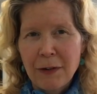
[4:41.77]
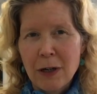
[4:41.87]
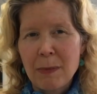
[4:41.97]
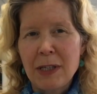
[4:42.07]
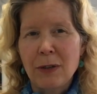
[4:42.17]

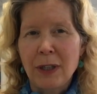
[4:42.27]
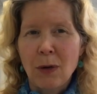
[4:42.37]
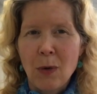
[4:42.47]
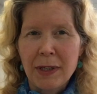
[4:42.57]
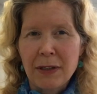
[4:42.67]
firm is going to
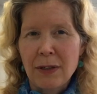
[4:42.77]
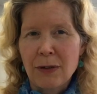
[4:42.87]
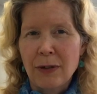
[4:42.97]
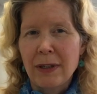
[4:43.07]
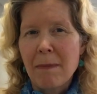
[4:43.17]
cost a
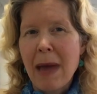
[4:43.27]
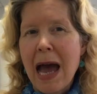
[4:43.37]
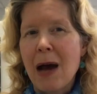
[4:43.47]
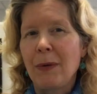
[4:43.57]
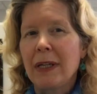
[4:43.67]
certain
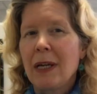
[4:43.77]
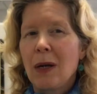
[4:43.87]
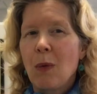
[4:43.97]
amount,